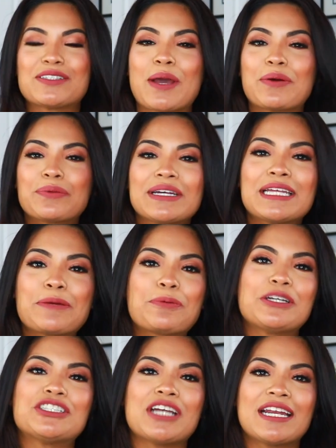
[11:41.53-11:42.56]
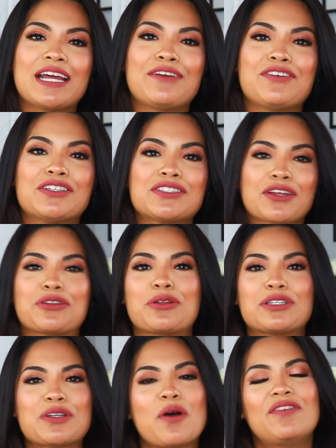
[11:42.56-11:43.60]
So I would really appreciate it if you stuck through
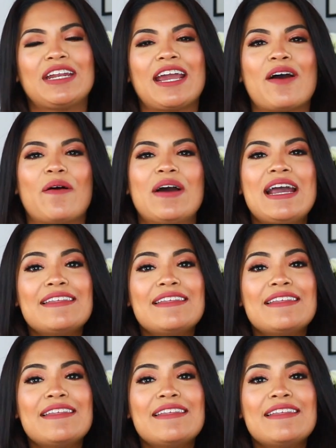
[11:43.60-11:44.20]
this whole video.